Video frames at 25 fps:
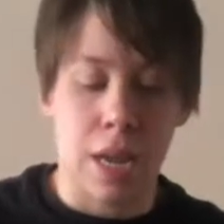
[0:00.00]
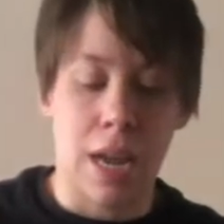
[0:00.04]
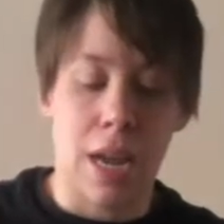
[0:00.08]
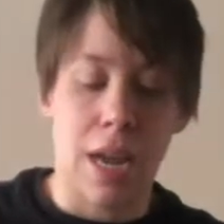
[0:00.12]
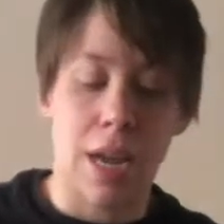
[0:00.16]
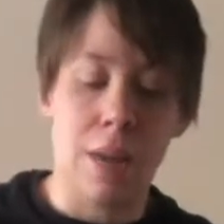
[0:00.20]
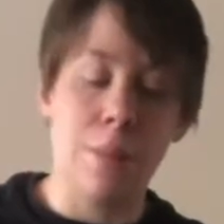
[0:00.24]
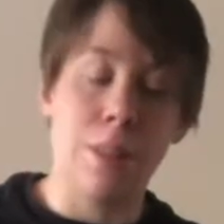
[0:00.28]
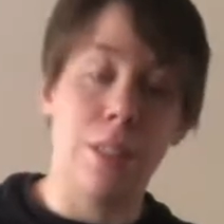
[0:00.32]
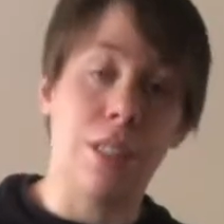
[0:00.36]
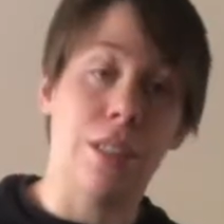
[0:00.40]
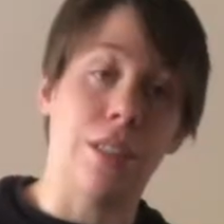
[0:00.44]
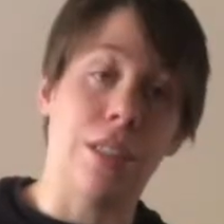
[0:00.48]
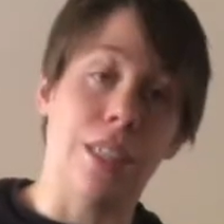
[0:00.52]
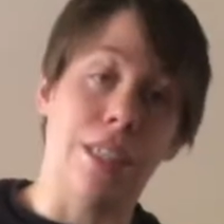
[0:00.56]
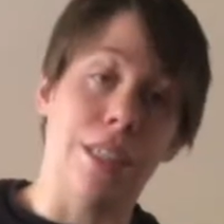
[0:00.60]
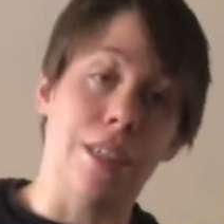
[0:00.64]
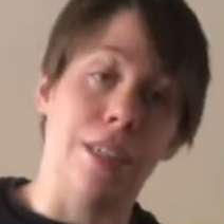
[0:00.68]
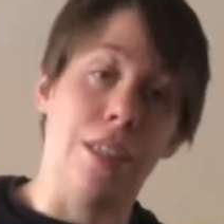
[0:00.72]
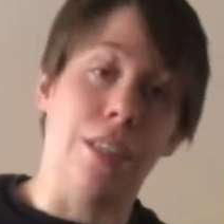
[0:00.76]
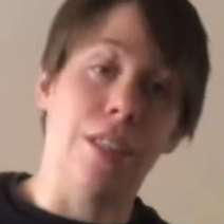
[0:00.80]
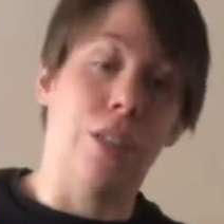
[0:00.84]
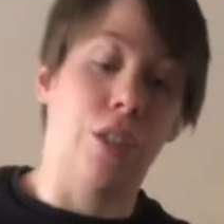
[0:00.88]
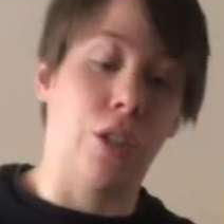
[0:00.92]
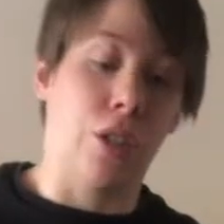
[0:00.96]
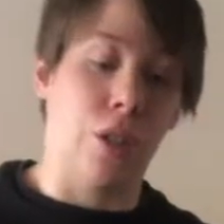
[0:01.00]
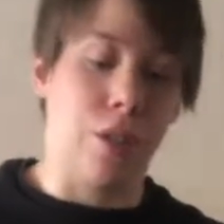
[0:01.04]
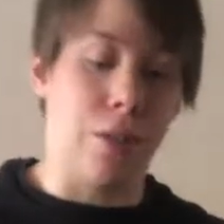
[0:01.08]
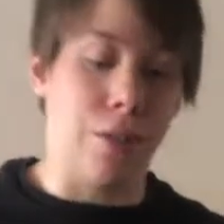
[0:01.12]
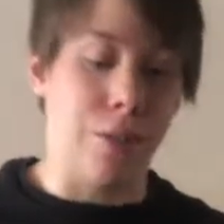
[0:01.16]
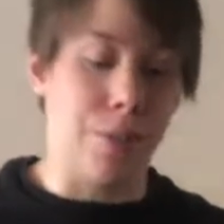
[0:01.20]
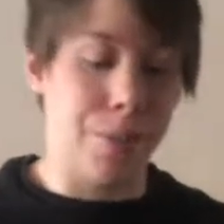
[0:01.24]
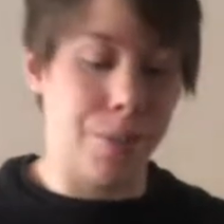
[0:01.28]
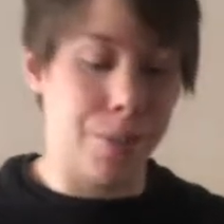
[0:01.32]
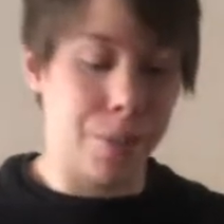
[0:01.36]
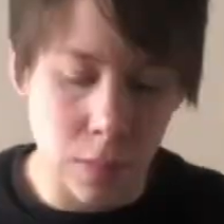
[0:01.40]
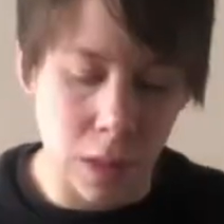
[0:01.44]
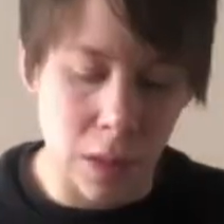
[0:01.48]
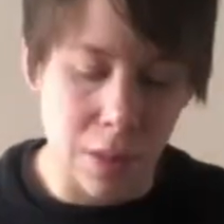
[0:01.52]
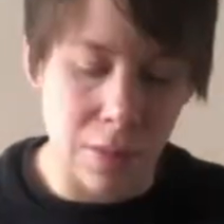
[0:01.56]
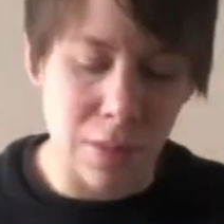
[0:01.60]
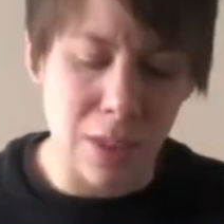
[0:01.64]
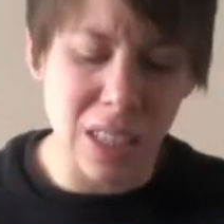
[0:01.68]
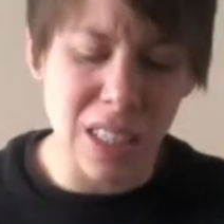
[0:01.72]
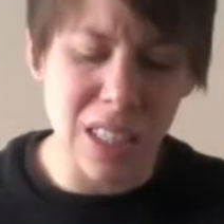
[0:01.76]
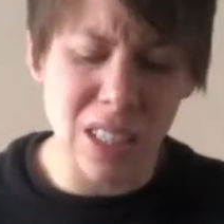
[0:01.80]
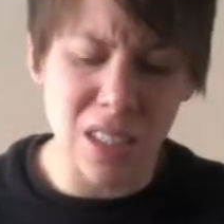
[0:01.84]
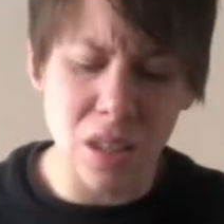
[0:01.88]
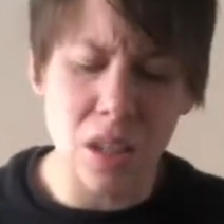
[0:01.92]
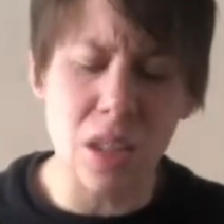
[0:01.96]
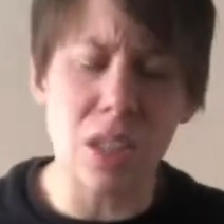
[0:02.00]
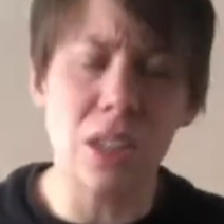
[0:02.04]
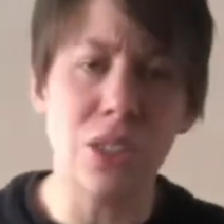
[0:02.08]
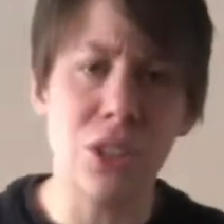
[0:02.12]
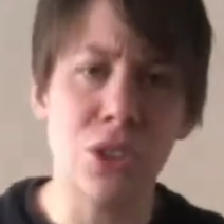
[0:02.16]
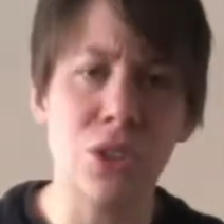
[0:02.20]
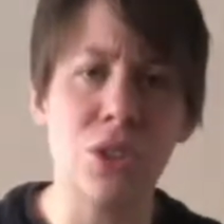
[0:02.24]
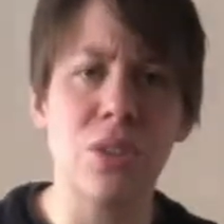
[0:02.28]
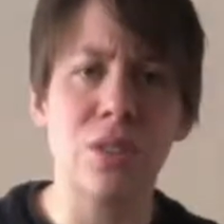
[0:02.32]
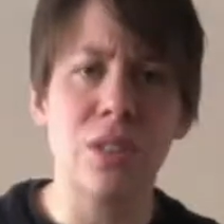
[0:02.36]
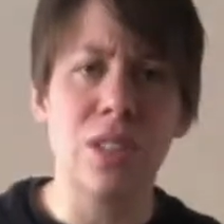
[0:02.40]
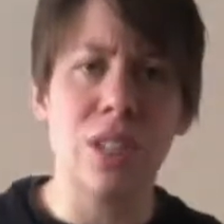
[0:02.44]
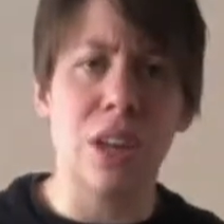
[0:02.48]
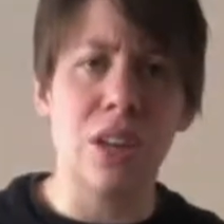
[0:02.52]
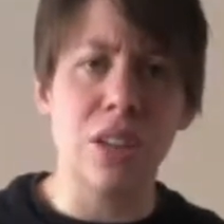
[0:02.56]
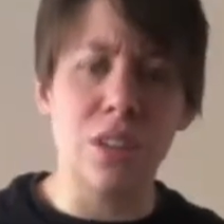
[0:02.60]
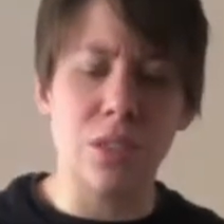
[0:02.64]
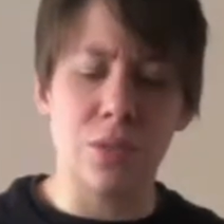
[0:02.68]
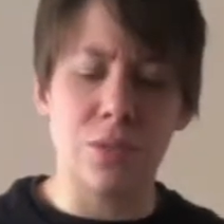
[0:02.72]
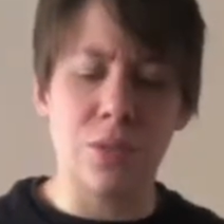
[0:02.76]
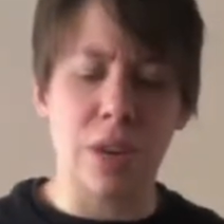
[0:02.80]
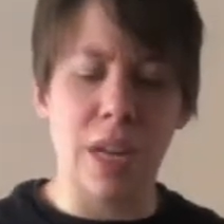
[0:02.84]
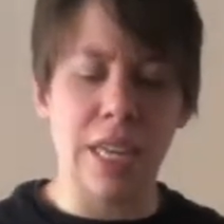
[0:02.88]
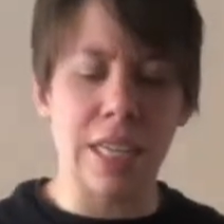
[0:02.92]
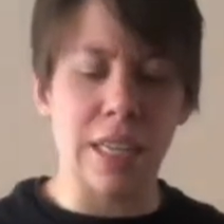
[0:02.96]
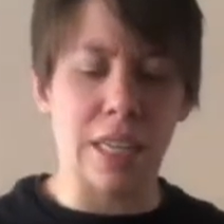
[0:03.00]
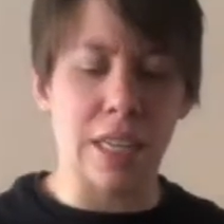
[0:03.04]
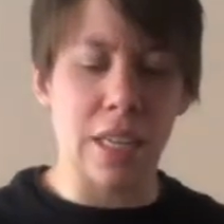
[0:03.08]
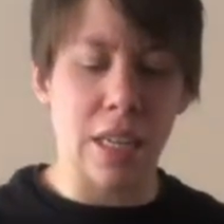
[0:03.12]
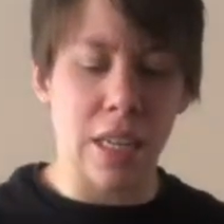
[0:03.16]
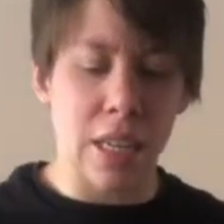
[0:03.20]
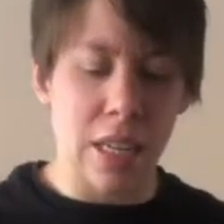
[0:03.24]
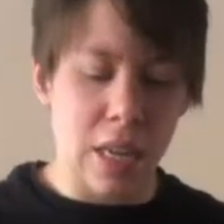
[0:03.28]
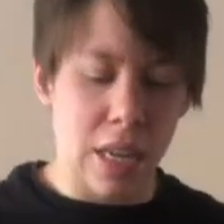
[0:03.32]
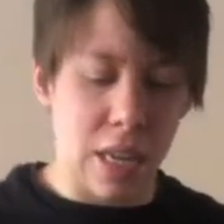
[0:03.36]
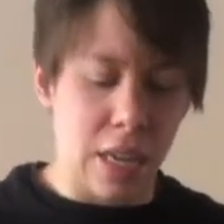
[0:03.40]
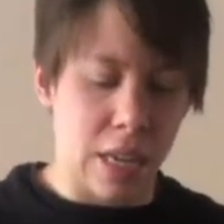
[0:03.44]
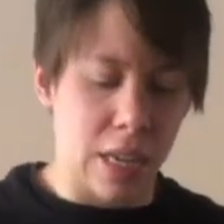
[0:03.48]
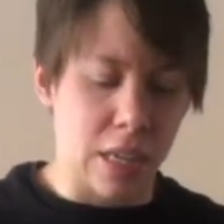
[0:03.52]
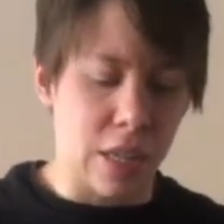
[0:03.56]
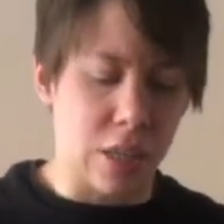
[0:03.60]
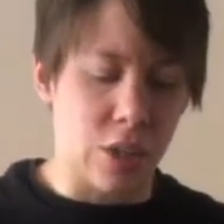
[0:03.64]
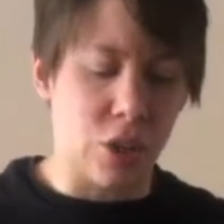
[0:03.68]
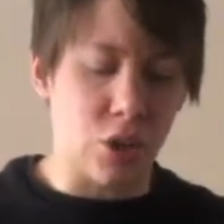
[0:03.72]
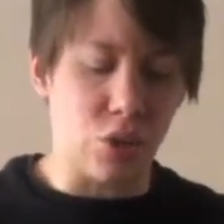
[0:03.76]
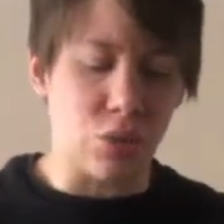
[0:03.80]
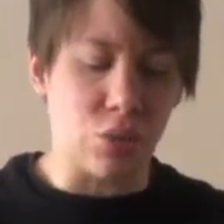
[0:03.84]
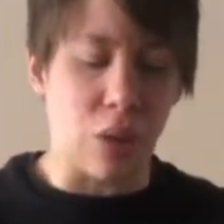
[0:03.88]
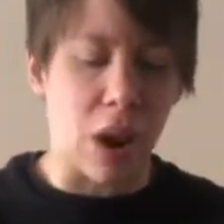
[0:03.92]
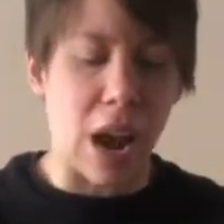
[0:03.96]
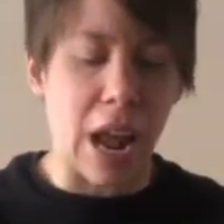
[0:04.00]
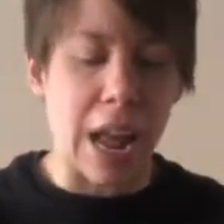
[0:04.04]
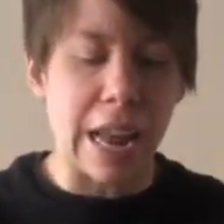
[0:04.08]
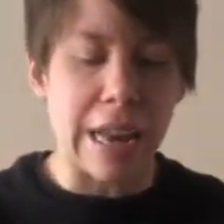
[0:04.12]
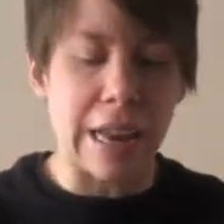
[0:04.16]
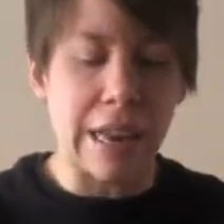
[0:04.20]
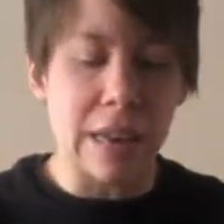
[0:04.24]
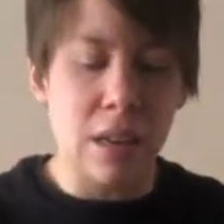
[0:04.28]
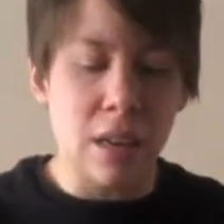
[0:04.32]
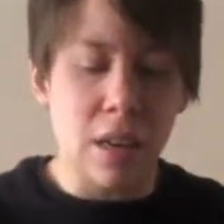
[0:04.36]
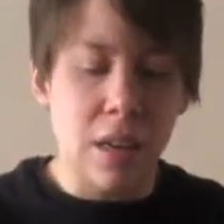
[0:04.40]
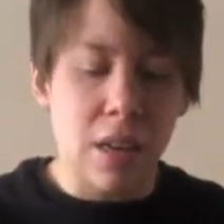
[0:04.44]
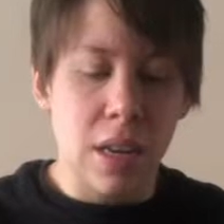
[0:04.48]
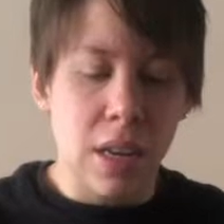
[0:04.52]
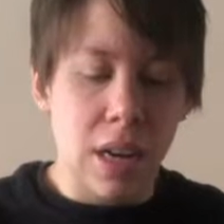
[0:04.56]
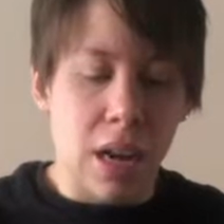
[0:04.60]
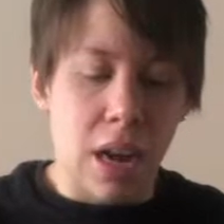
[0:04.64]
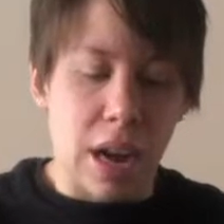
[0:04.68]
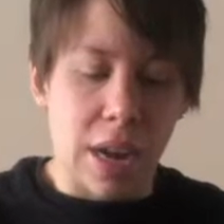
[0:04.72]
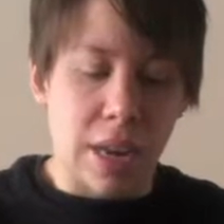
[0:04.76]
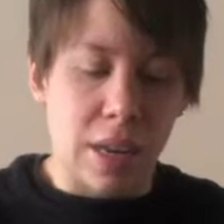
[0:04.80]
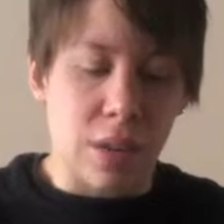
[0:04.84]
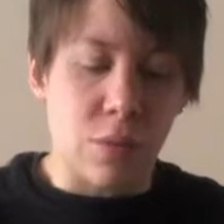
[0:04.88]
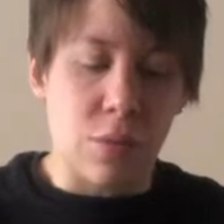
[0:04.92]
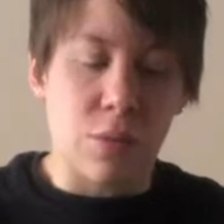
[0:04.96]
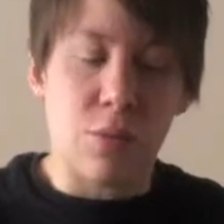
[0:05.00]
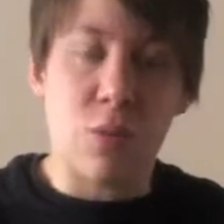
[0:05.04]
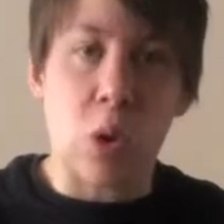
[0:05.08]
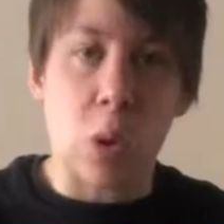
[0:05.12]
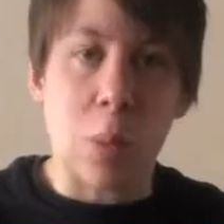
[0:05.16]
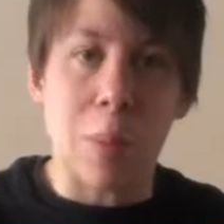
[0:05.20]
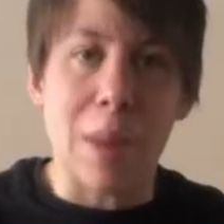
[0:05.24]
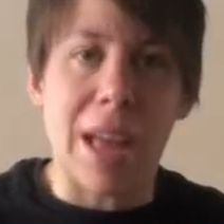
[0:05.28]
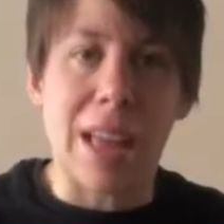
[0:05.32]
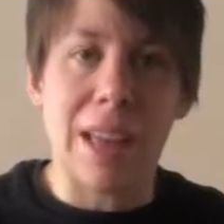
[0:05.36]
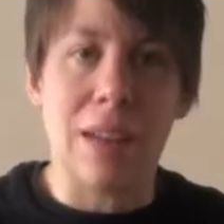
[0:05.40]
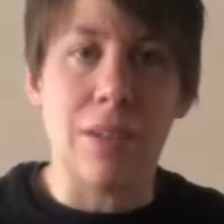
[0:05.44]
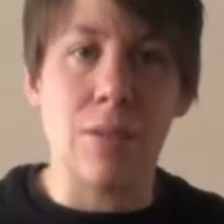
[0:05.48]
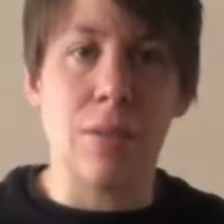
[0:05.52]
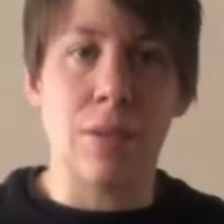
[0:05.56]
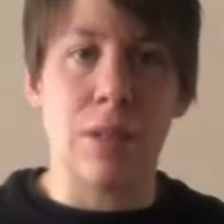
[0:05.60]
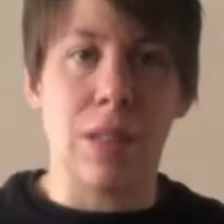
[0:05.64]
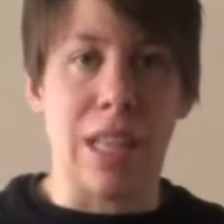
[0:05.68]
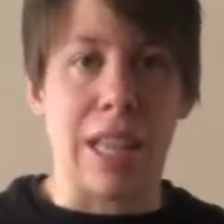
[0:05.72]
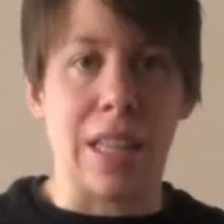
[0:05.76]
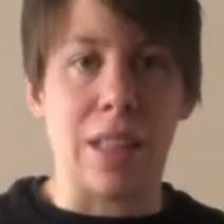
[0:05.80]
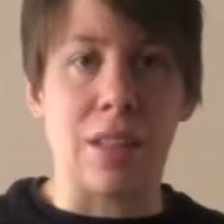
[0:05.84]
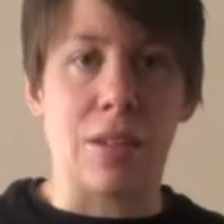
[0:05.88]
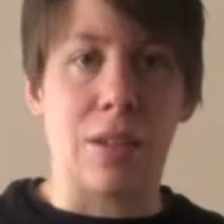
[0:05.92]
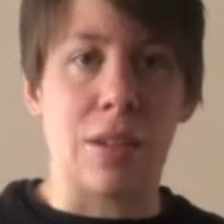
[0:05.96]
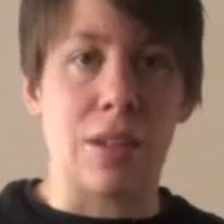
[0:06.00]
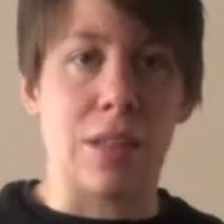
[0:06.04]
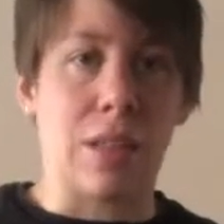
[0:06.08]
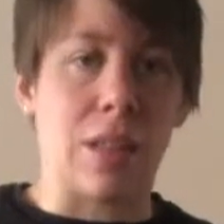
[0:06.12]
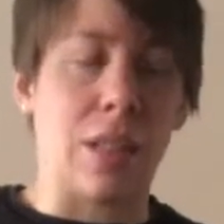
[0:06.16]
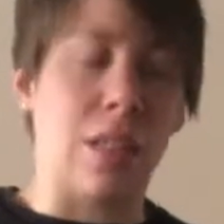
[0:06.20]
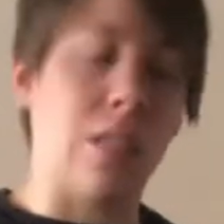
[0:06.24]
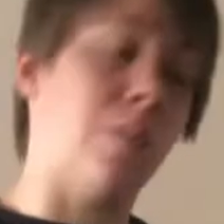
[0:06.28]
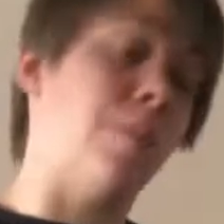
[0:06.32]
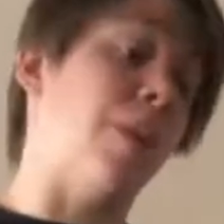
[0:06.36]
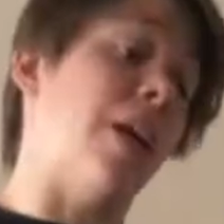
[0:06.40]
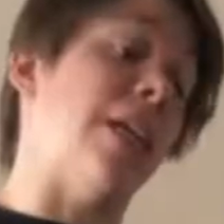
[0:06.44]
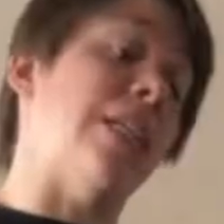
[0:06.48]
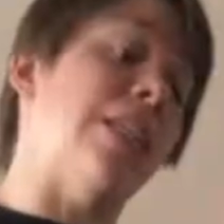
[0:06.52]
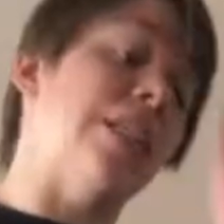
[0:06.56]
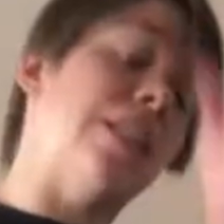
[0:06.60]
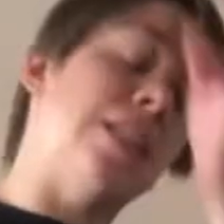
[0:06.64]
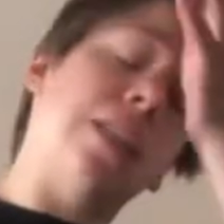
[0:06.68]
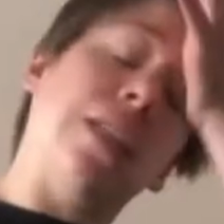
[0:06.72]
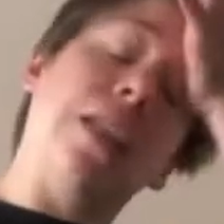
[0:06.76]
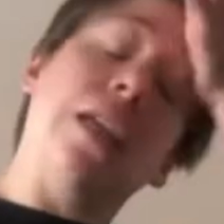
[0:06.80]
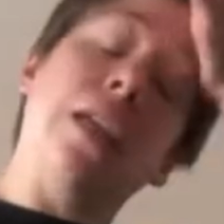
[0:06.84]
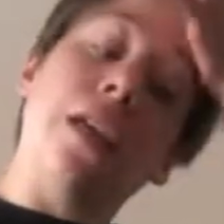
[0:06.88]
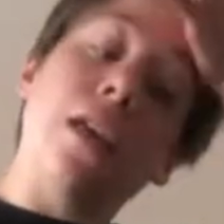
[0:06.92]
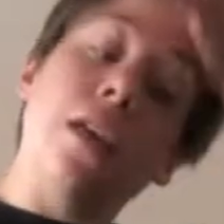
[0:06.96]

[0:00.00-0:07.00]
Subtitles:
I'm still here. So I find cilantro is hard to find in a dried kind of format like the rest of the spices.